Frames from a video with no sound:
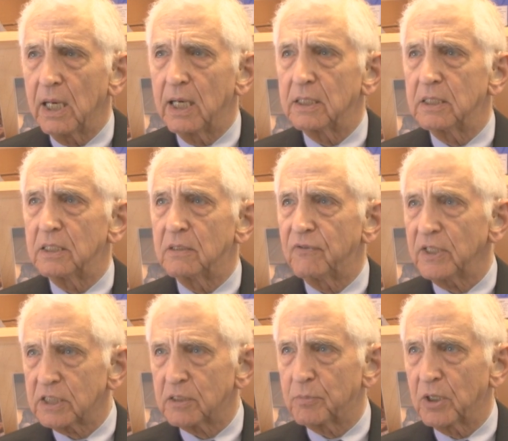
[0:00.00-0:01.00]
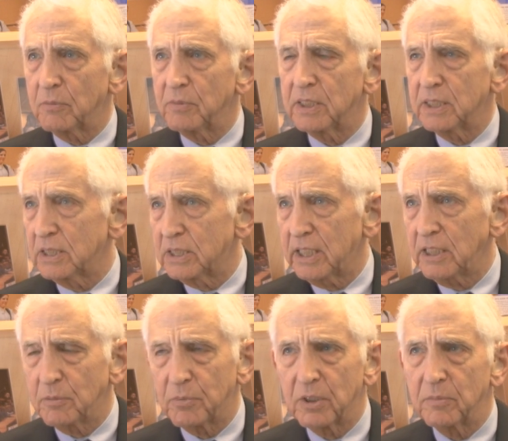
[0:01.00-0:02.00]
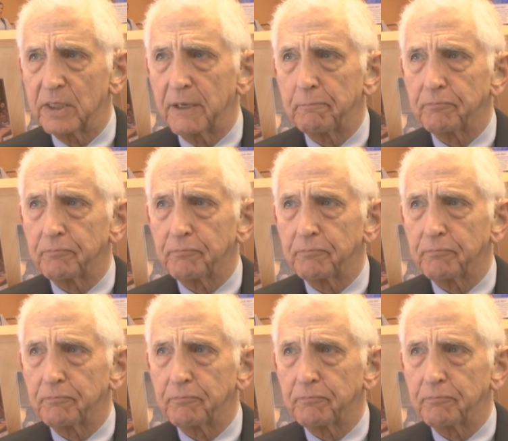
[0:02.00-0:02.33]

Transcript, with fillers: and the Defense Department and the State Department.